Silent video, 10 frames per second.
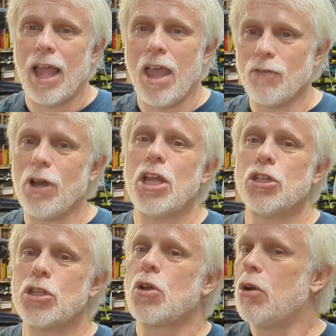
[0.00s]
Every
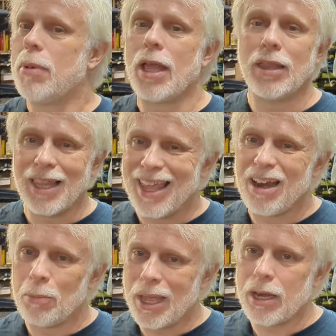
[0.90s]
engine is going to be a
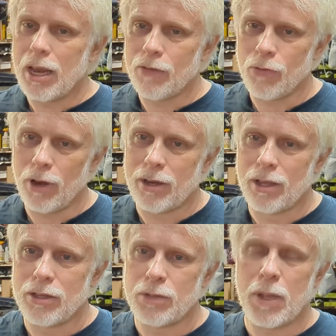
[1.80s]
little bit different,
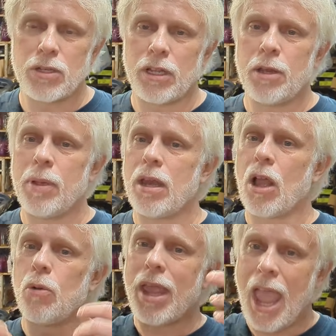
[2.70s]
especially
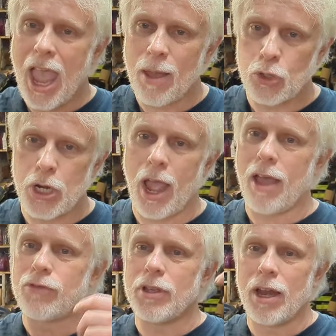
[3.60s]
depending on
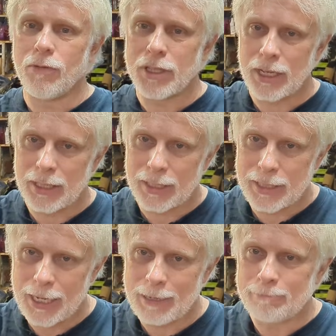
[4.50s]
camshafts and everything like
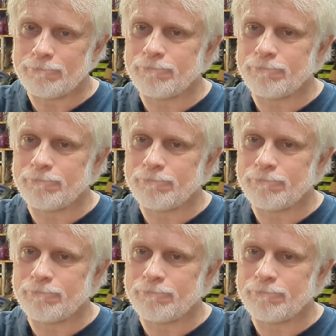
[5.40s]
that.